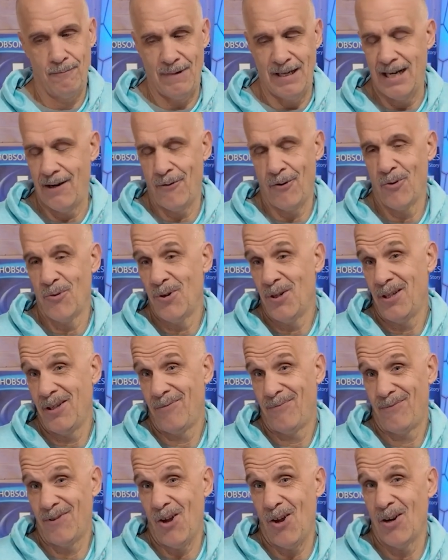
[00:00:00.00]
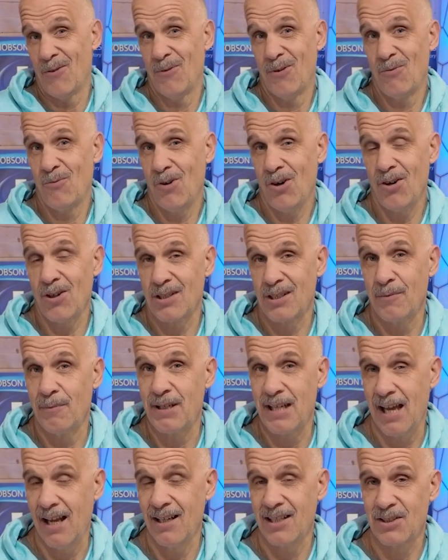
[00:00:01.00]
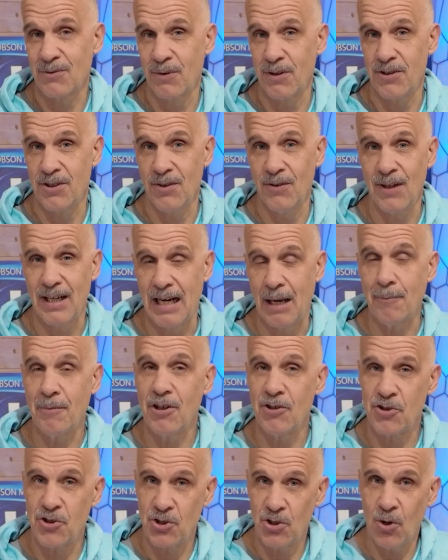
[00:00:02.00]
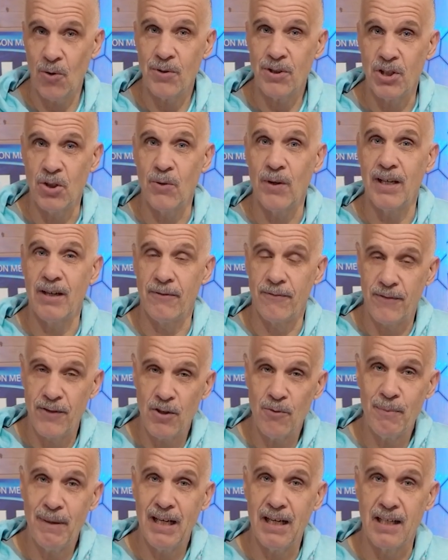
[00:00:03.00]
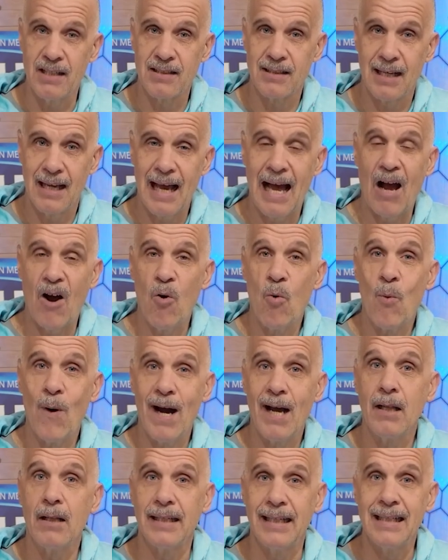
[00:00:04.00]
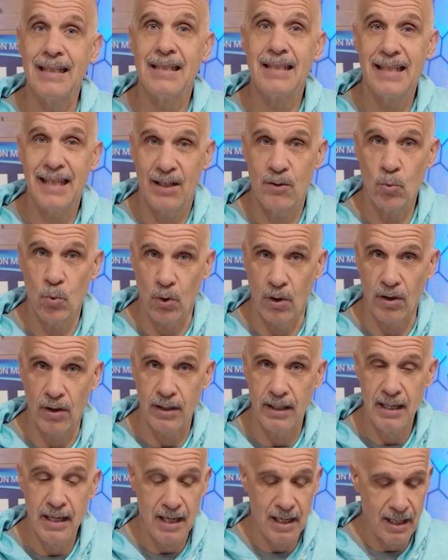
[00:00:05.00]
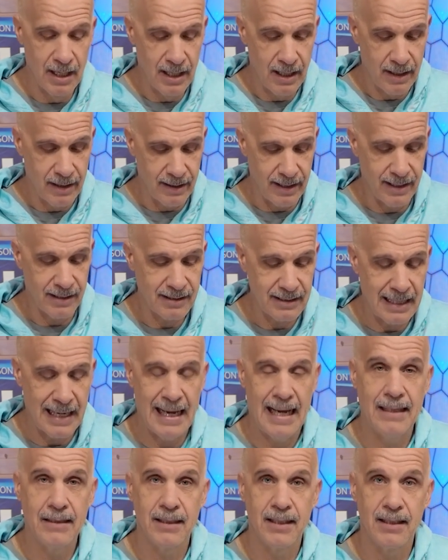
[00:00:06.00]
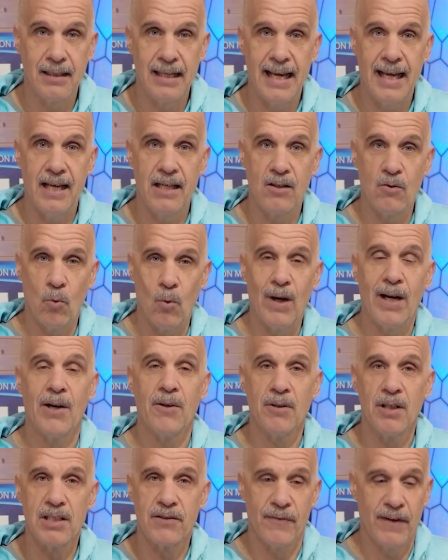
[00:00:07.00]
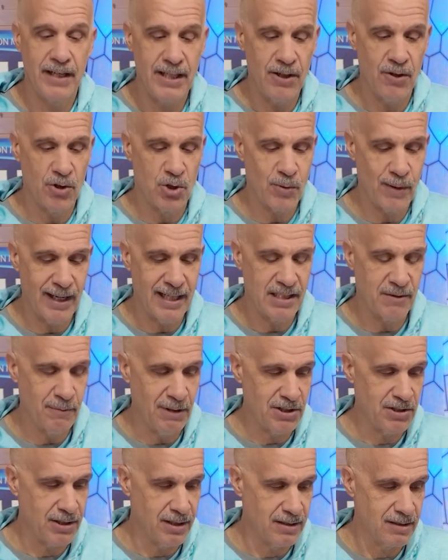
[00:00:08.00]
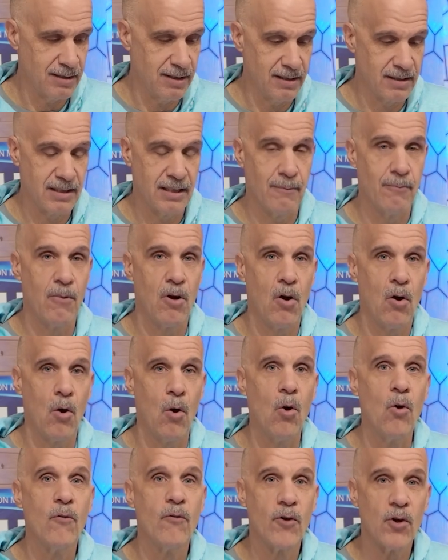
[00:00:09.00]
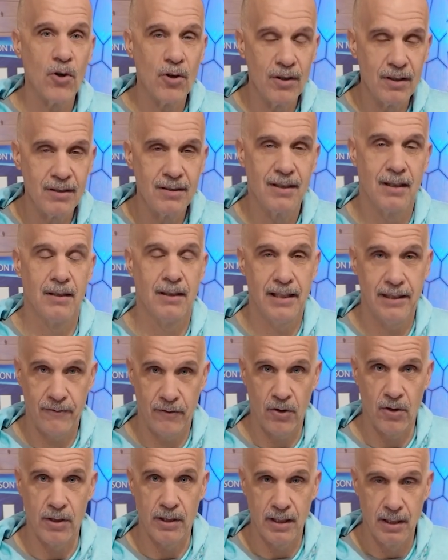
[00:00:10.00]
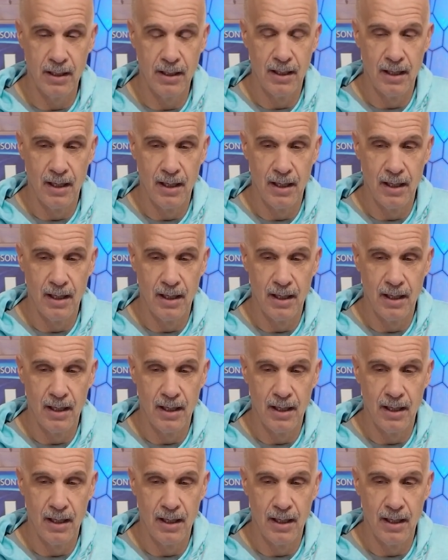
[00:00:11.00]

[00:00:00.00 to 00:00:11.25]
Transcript: I never really thought it would work, to be honest with you. And I'm going to show you in a few minutes how well it did work. This Hollyland wireless video transmission system over-delivered